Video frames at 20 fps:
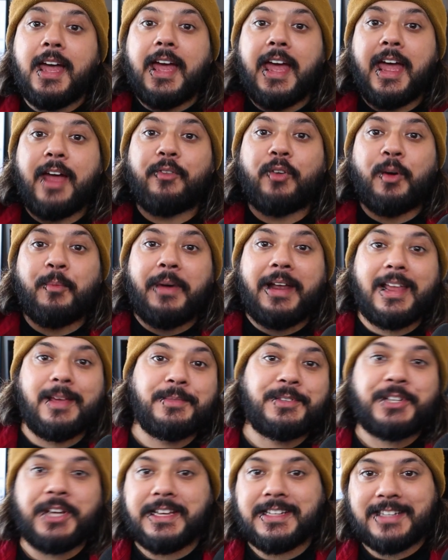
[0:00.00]
Hey everyone, my
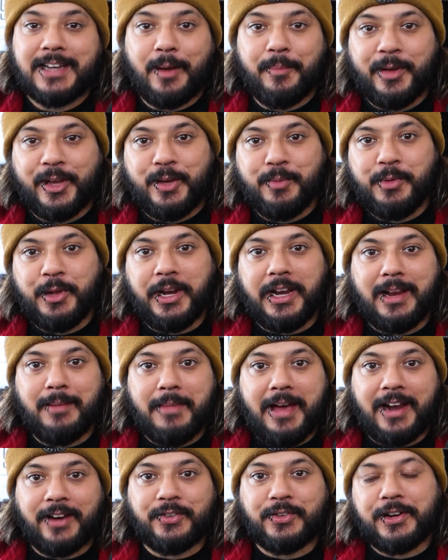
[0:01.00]
name's Jason. I'm a community
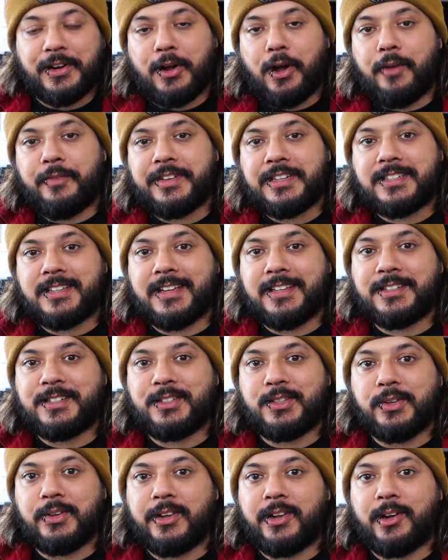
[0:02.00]
manager at Coffee Stain
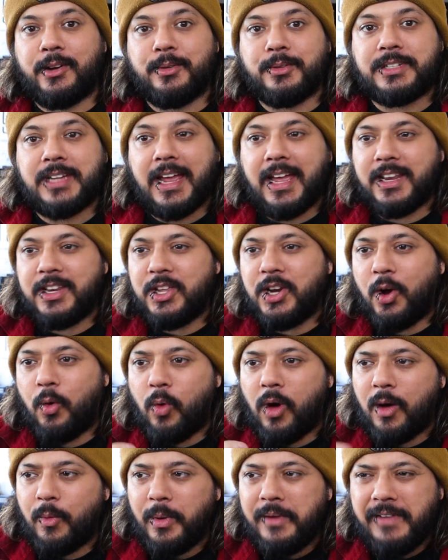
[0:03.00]
Studios, and you know
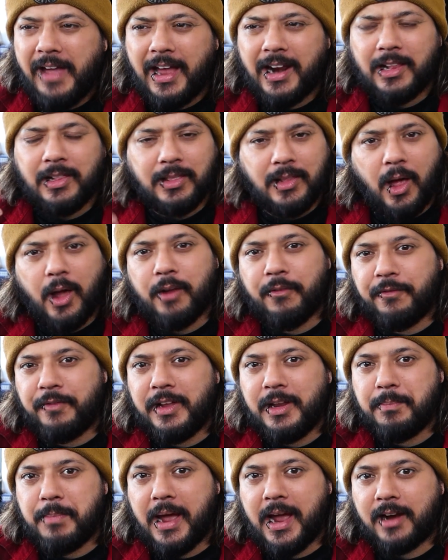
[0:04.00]
what? We've had a lot of
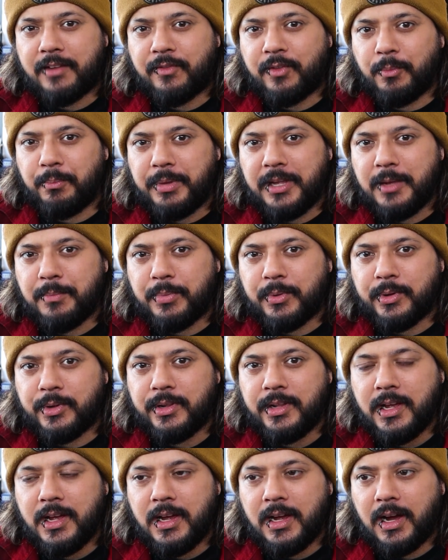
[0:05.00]
feedback from people,
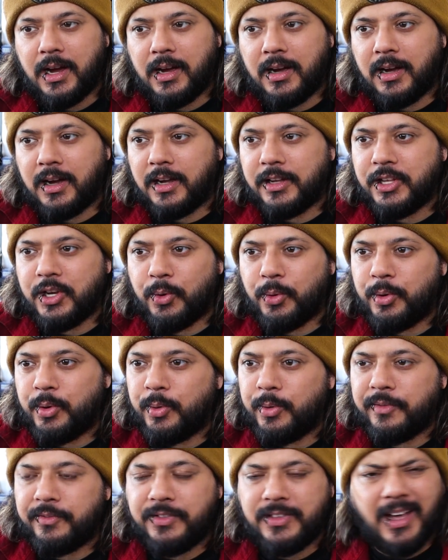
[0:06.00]

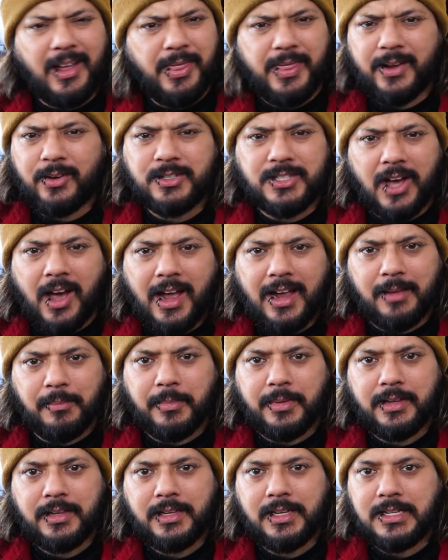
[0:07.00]
who have done their
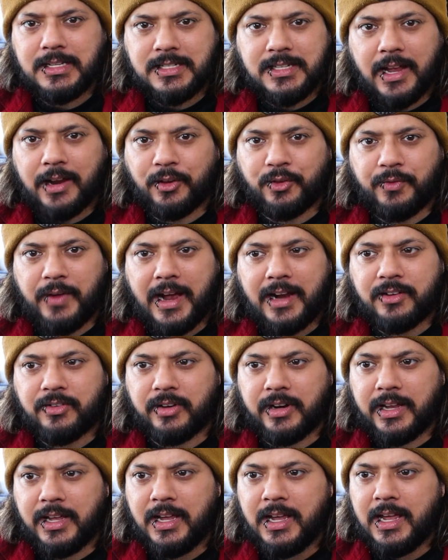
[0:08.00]
time in
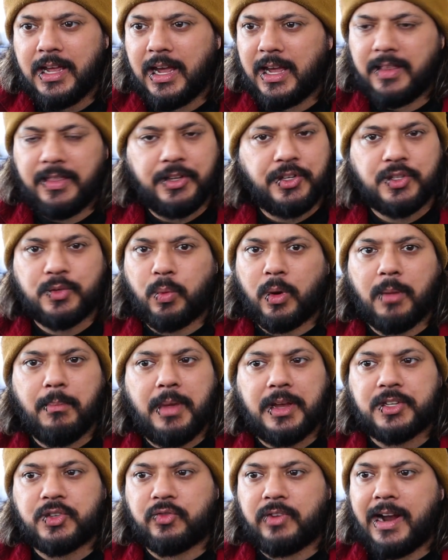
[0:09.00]
Satisfactory, and they just want to
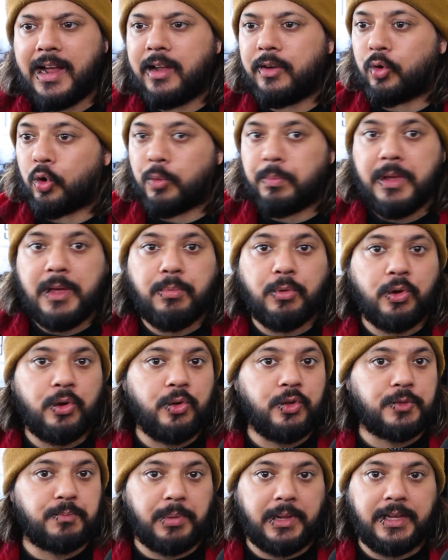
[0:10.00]
mess around, or people
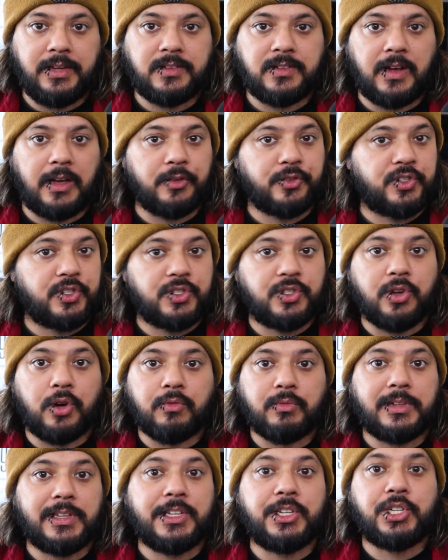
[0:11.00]
whose playstyles just don't
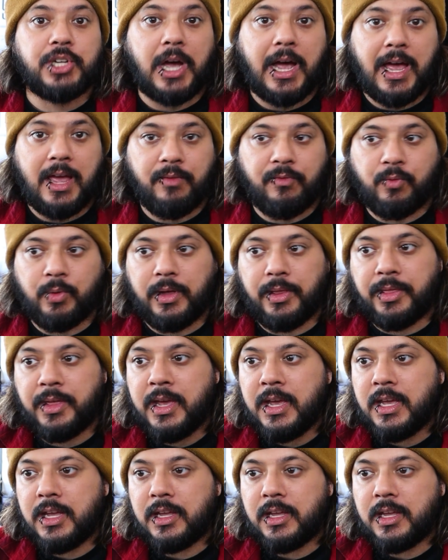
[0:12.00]
really jive with,